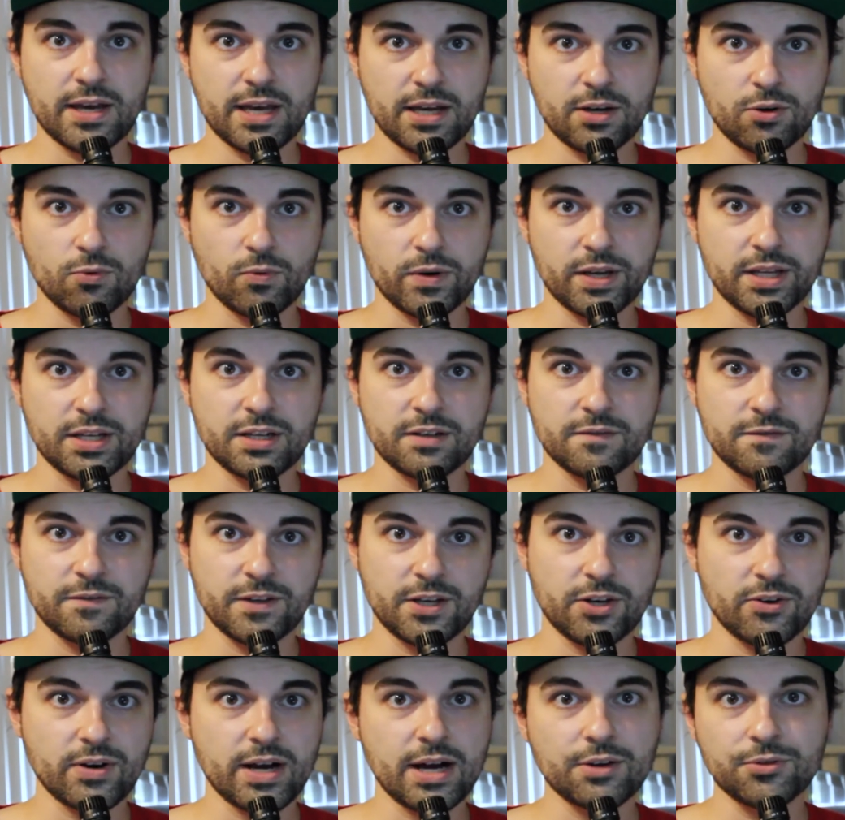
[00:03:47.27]
Egwene and
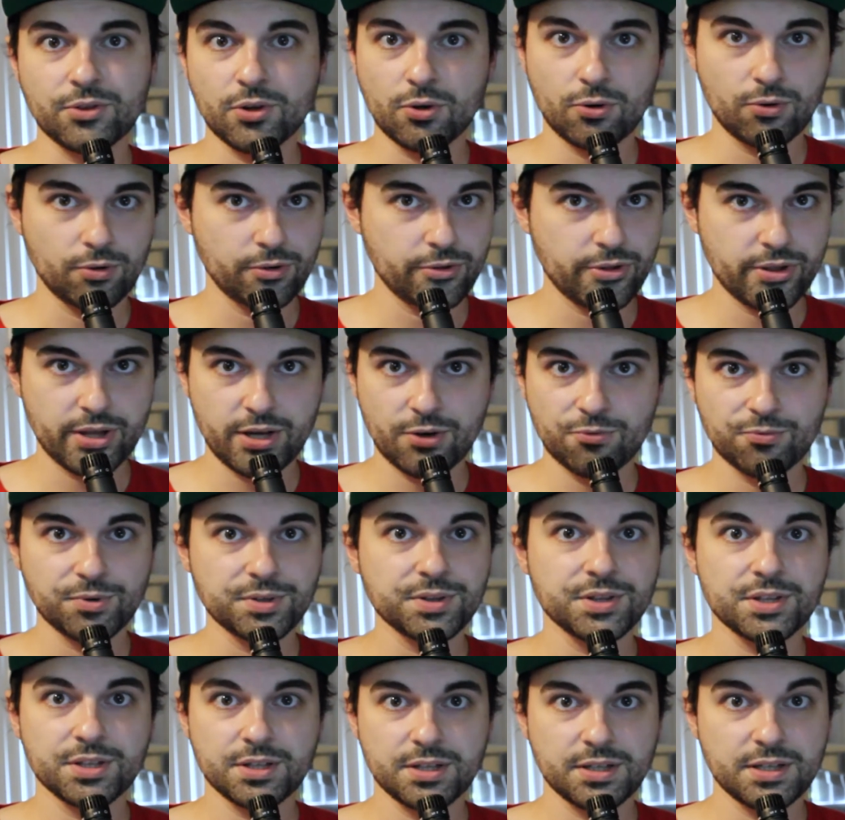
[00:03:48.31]
figure out the whole thing with
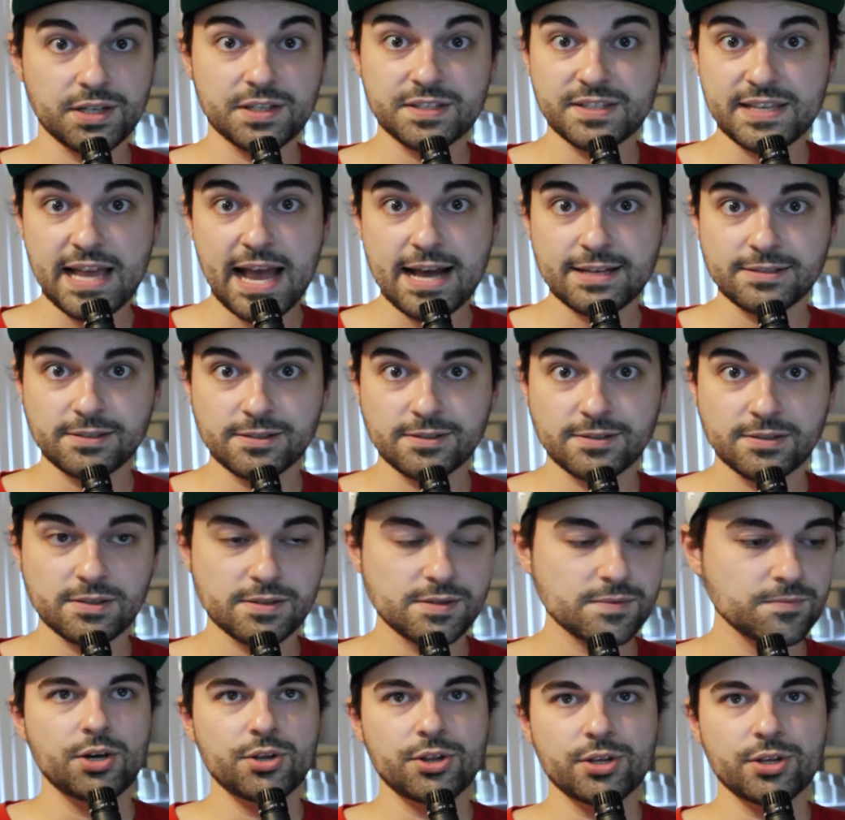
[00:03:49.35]
the assassins.